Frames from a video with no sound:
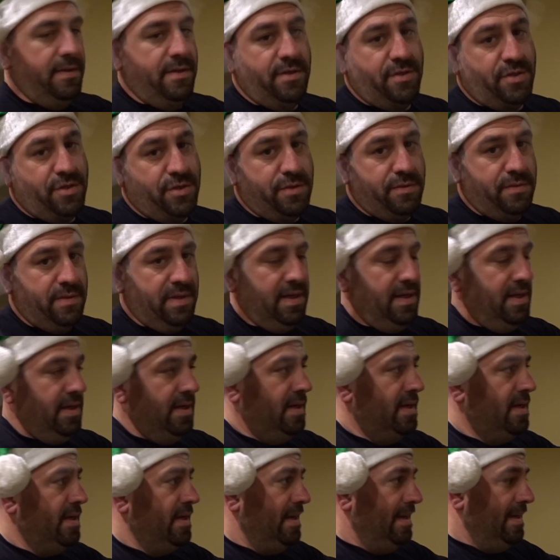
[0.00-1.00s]
the
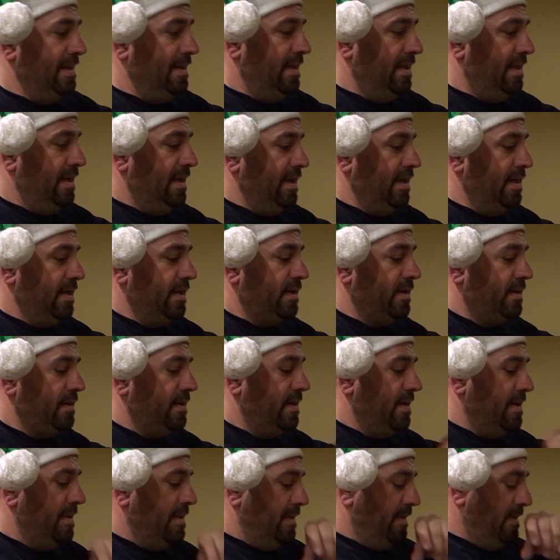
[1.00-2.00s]
tree in
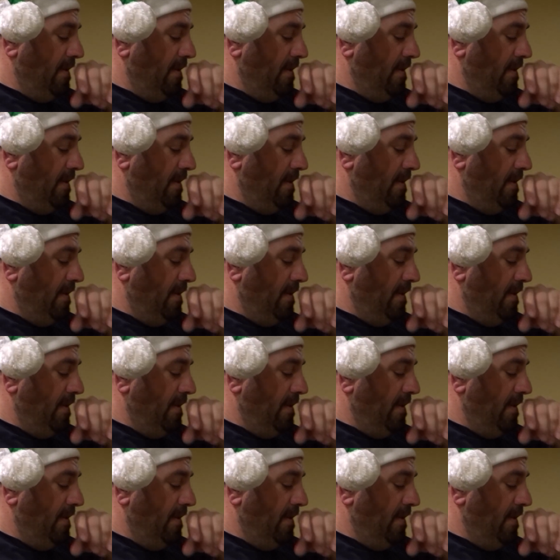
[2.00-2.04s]
here.